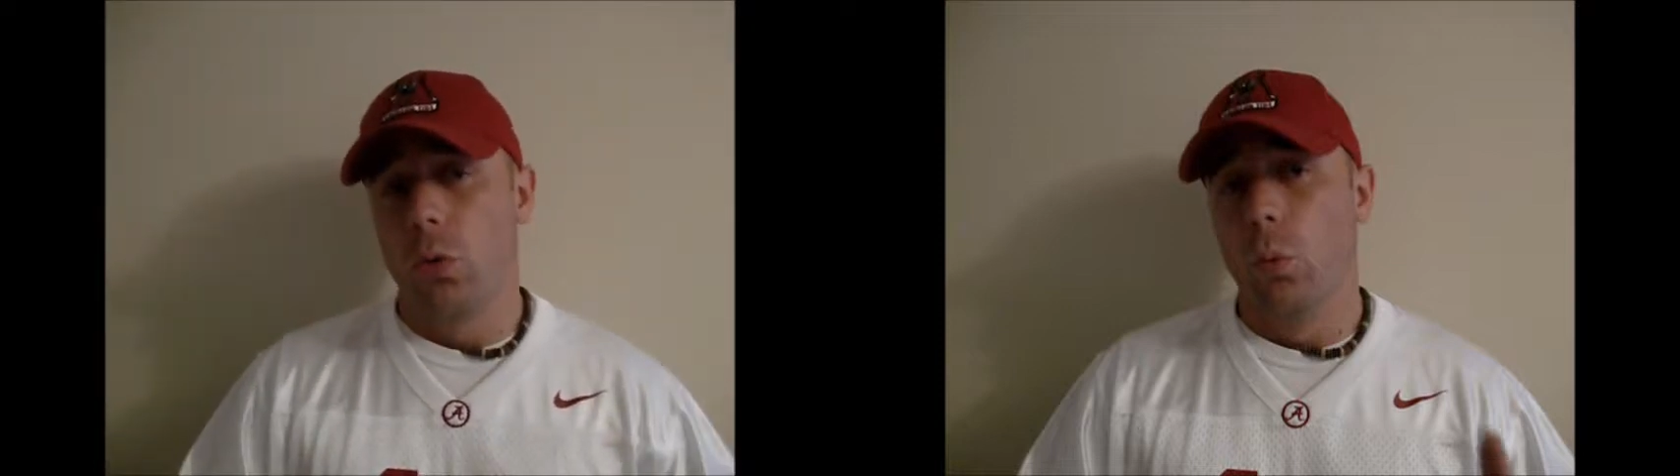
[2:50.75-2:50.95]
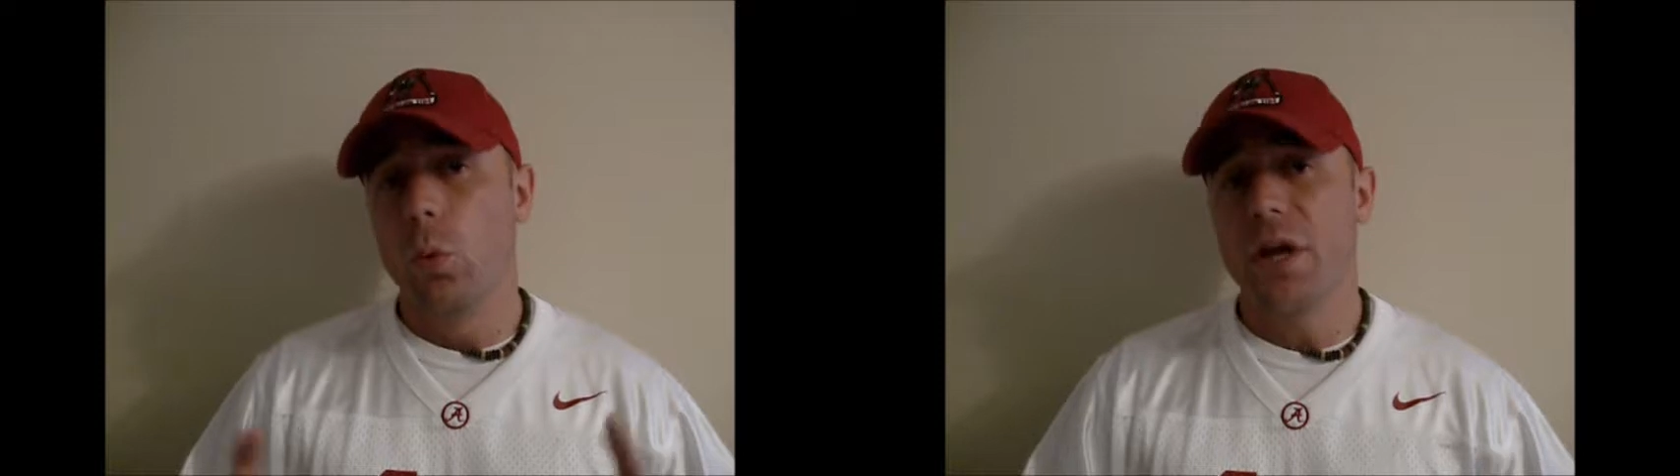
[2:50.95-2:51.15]

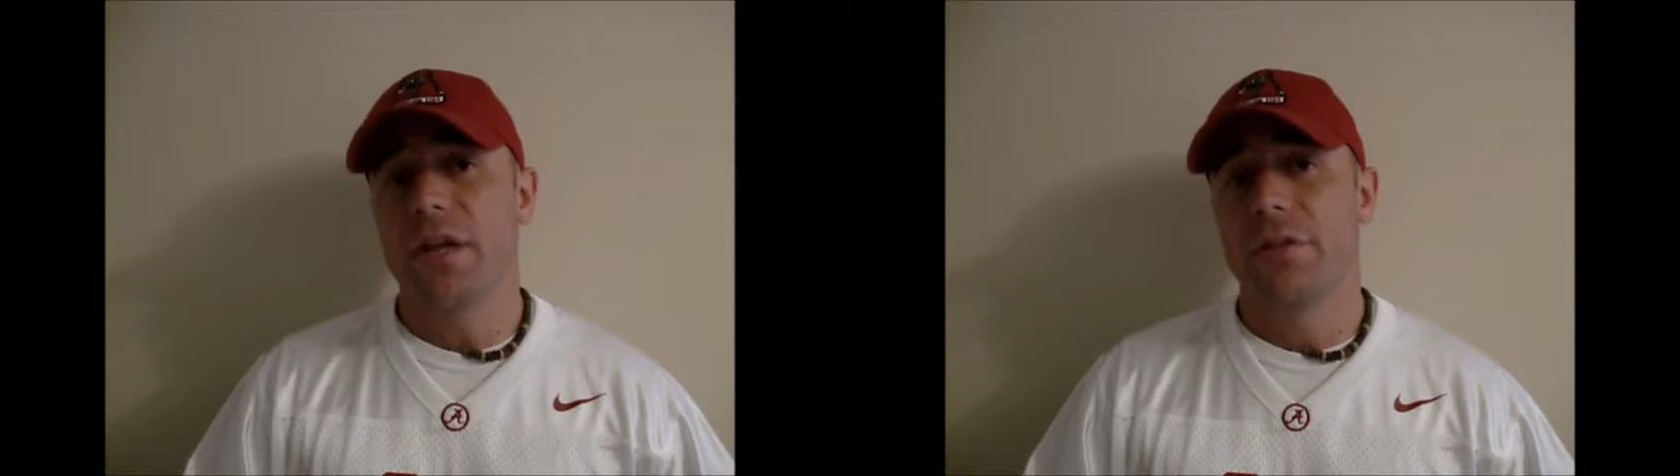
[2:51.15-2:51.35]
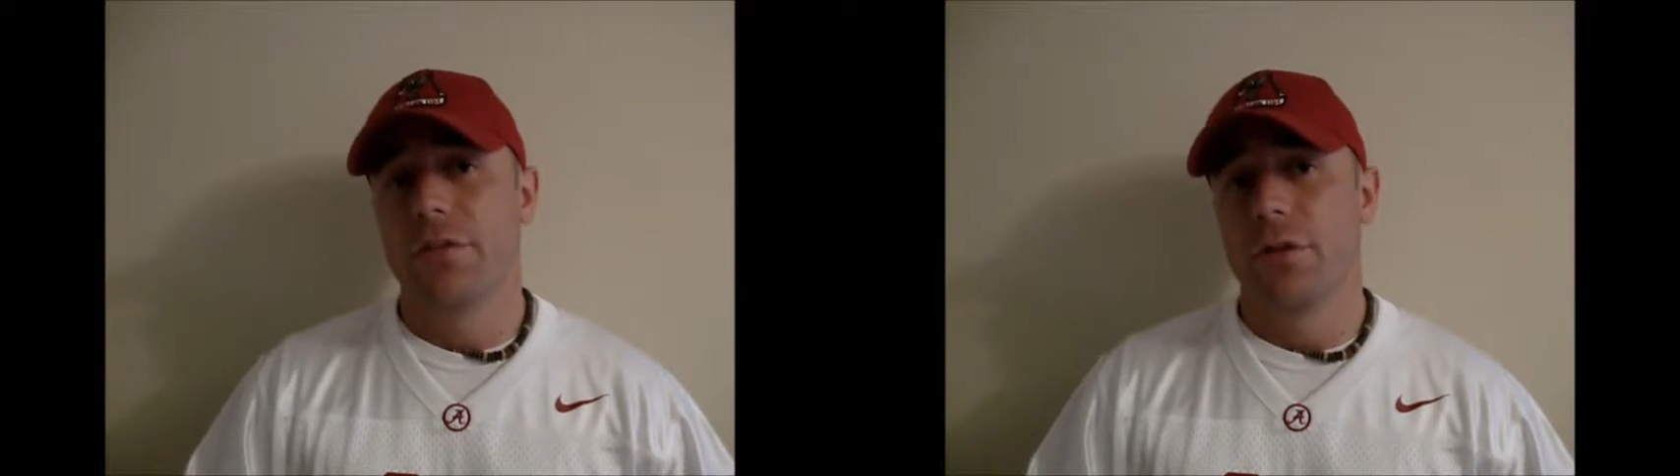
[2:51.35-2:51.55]

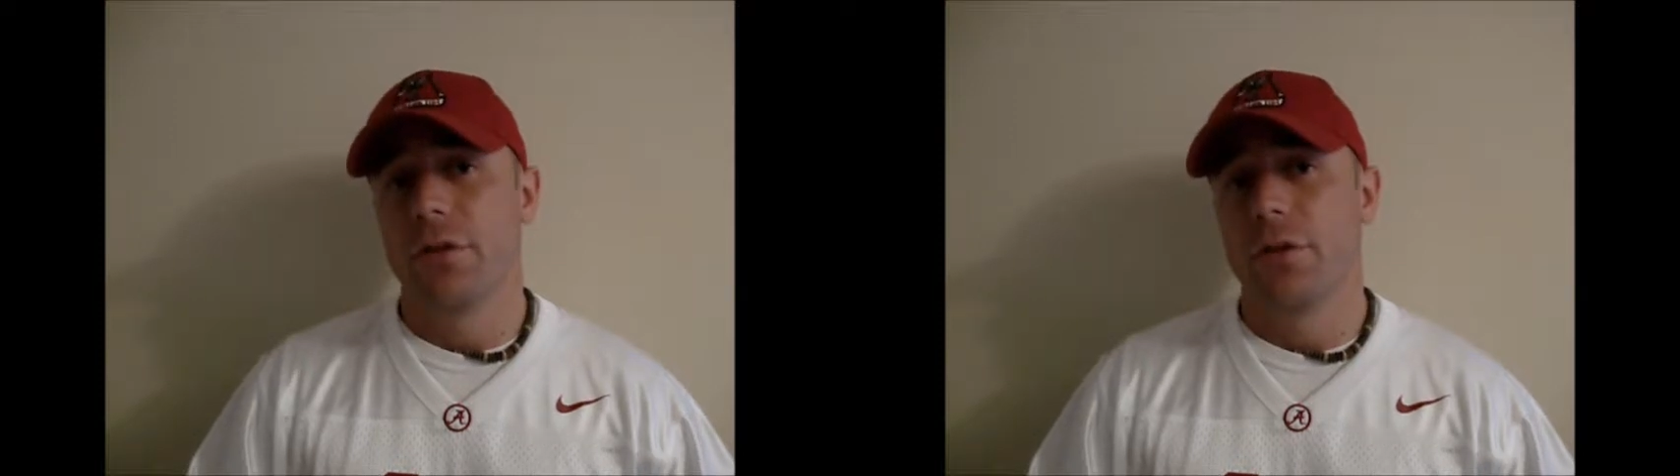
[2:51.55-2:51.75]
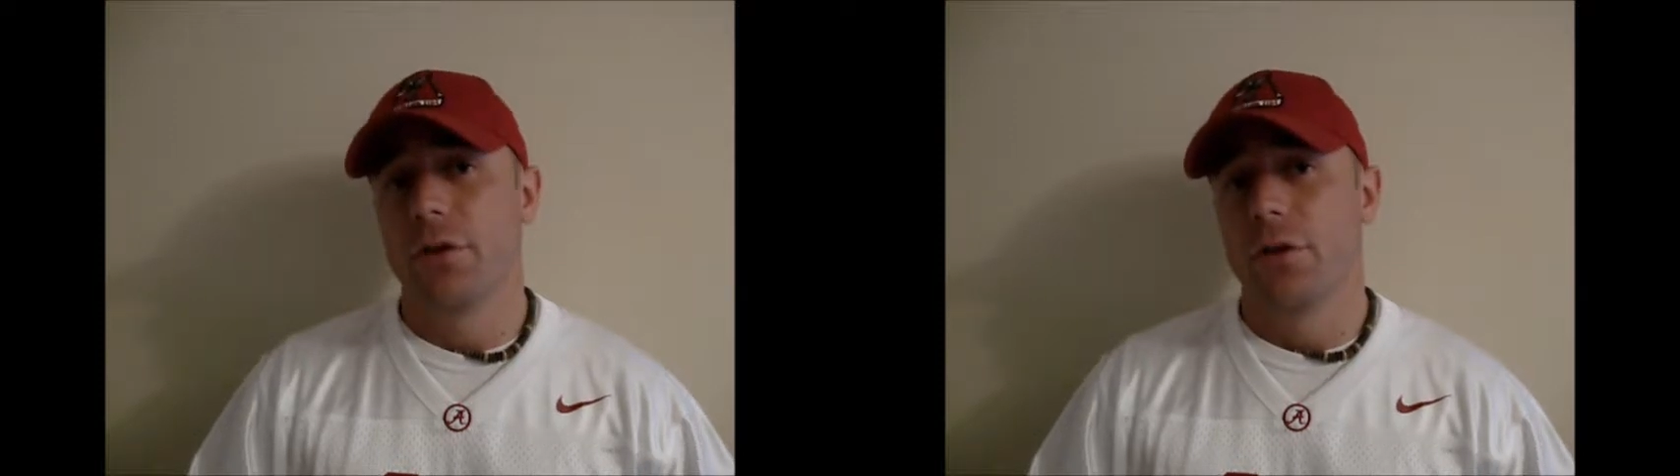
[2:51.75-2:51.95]
with
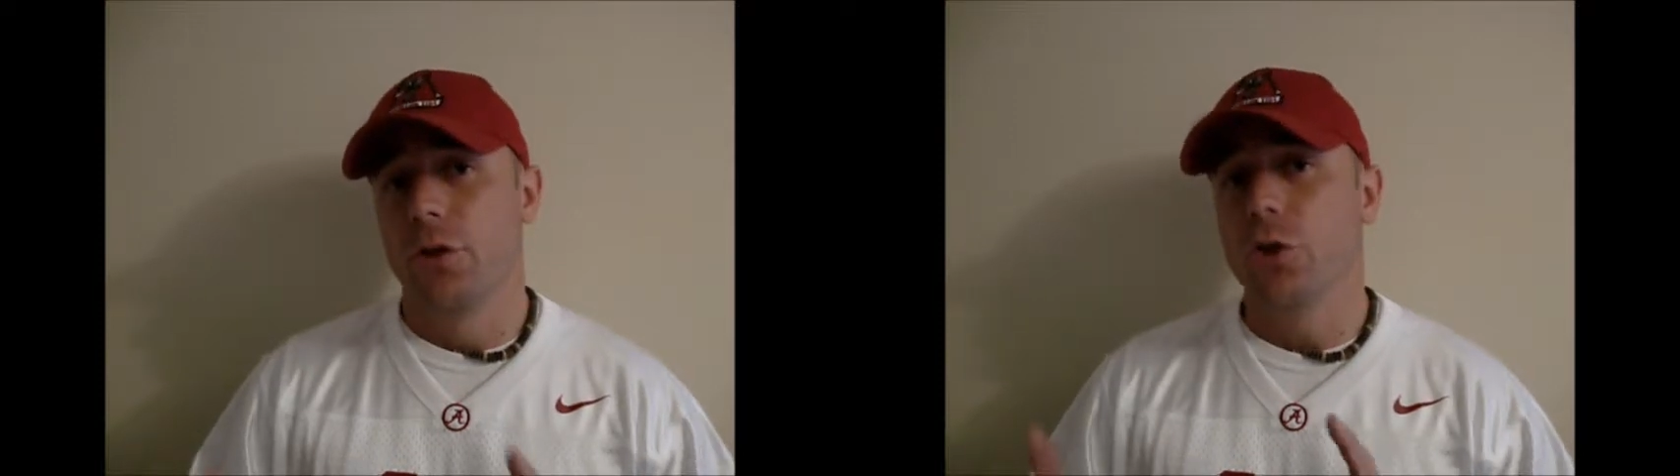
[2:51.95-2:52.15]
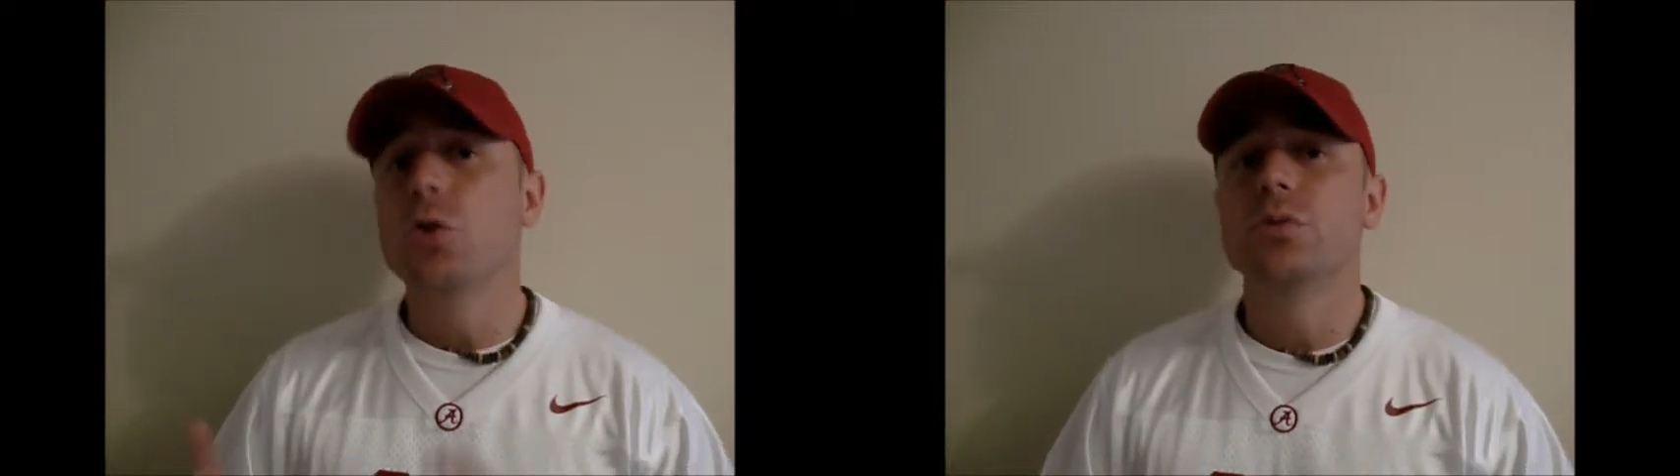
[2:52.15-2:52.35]

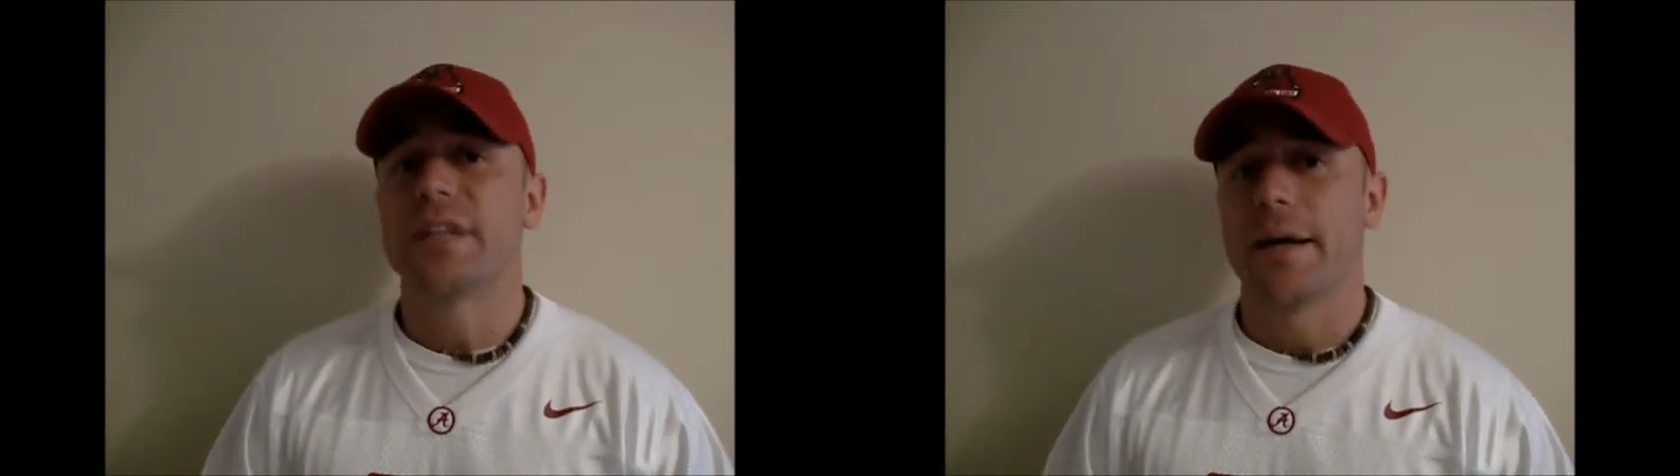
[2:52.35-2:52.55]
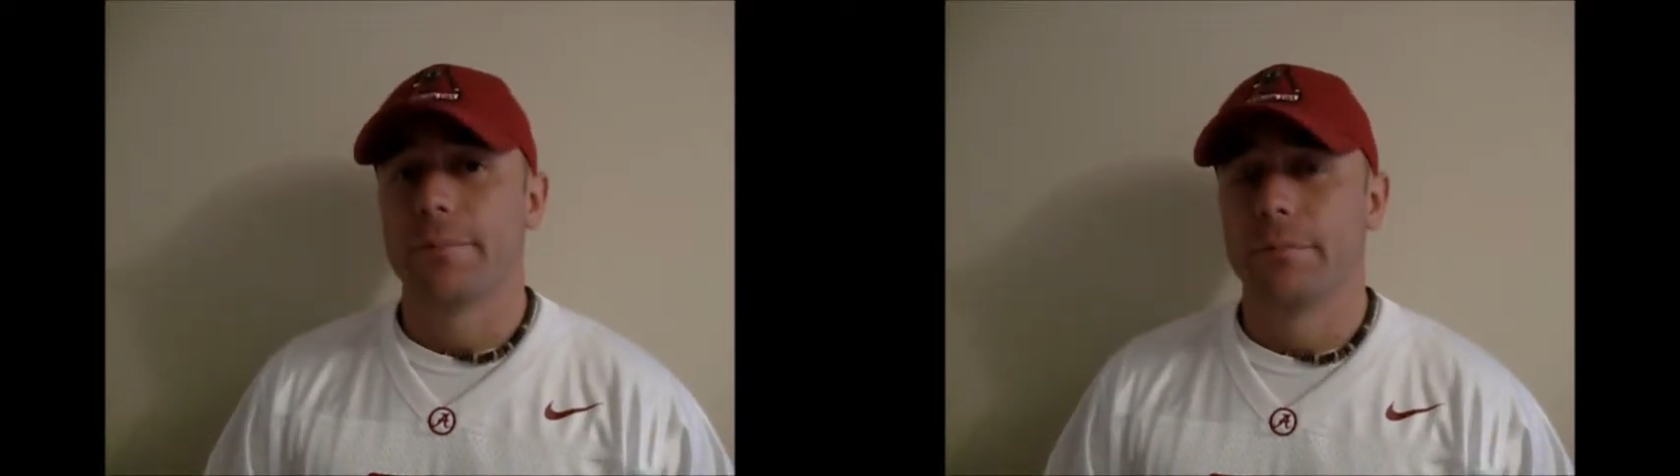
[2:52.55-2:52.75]
UTEP.